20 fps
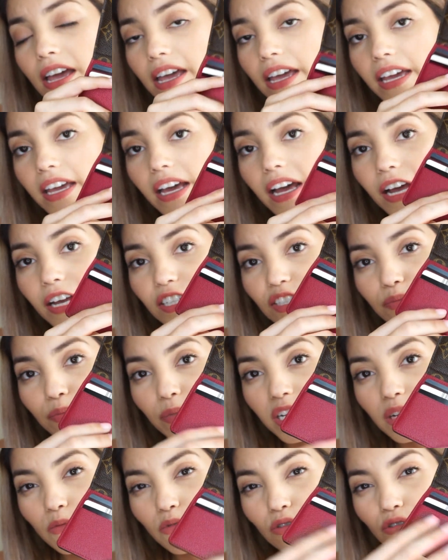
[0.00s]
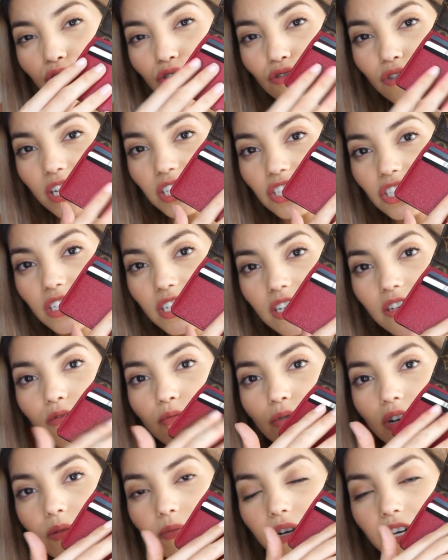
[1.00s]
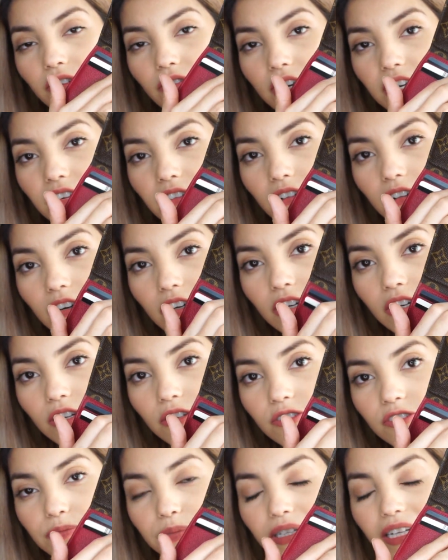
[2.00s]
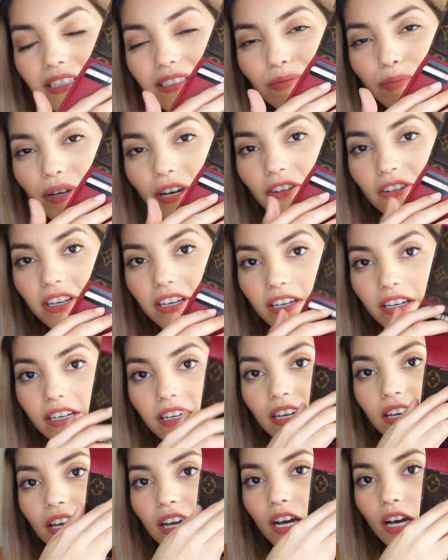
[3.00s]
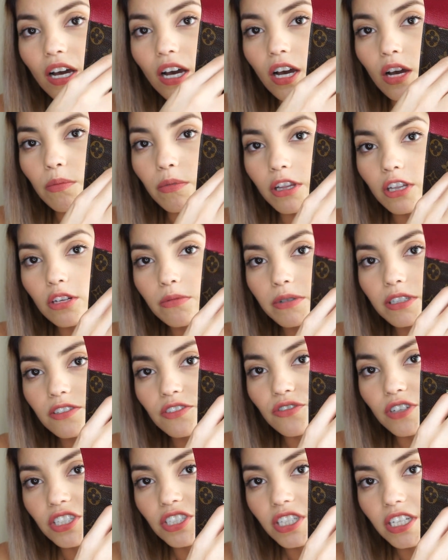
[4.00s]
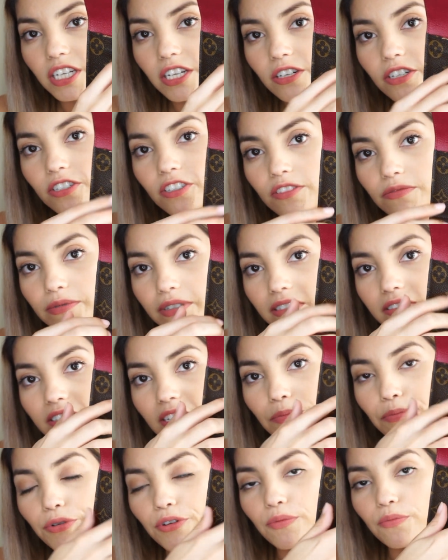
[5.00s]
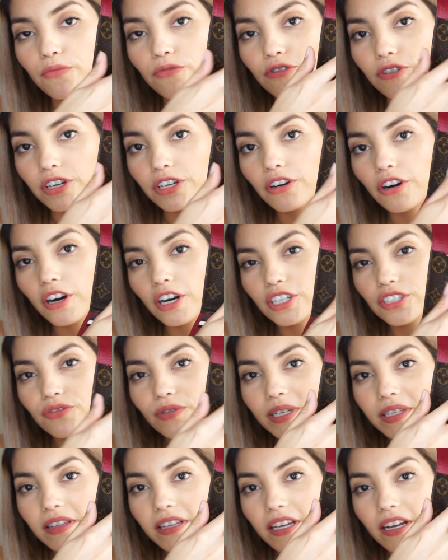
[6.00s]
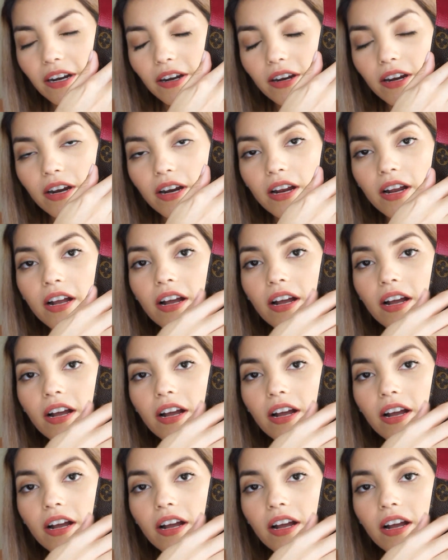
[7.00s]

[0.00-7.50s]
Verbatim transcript: It has minimal stretching where my credit card goes, but that's about it. Um, a little bit of stretching here just because I put more cards right there.